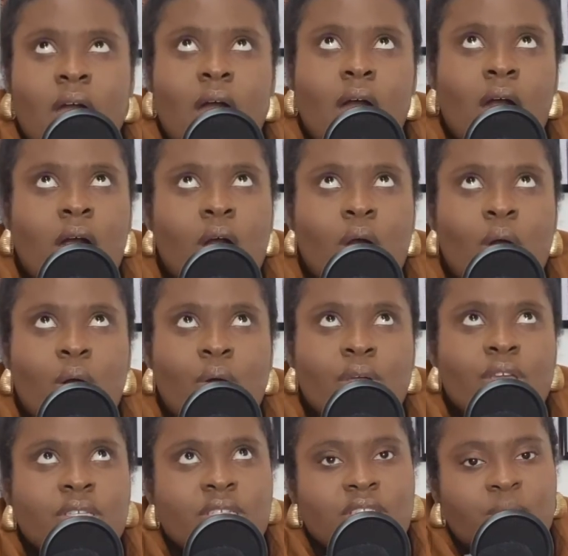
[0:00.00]
Oh, you're
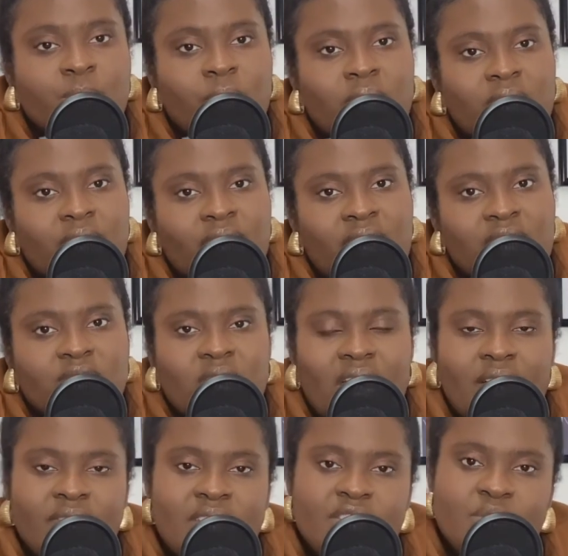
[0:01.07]
such a pretty face. You
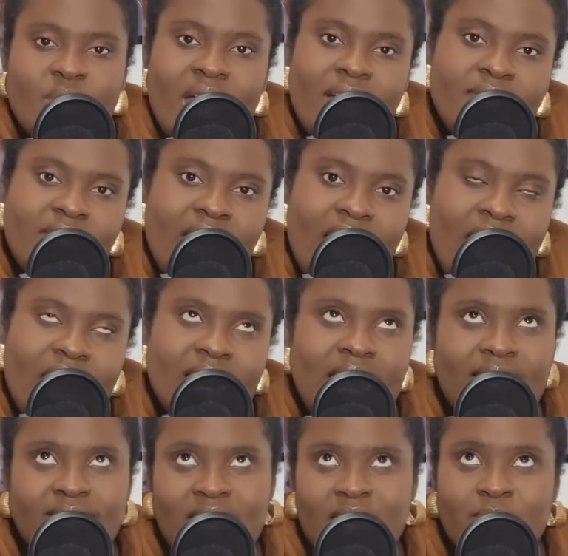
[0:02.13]
have this, you have that.
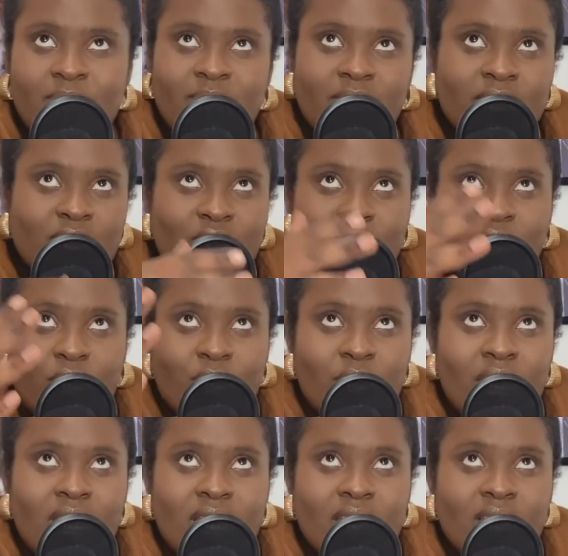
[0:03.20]
And then, you know,
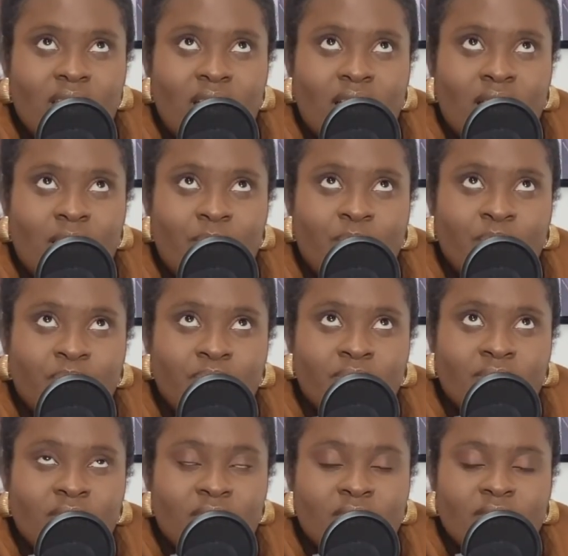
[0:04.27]

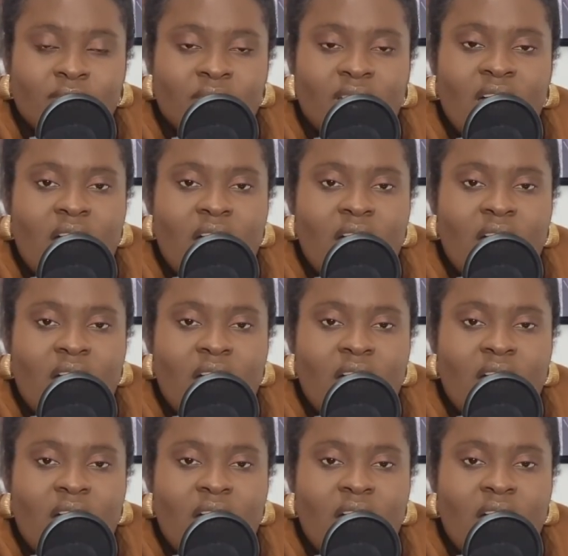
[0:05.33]
the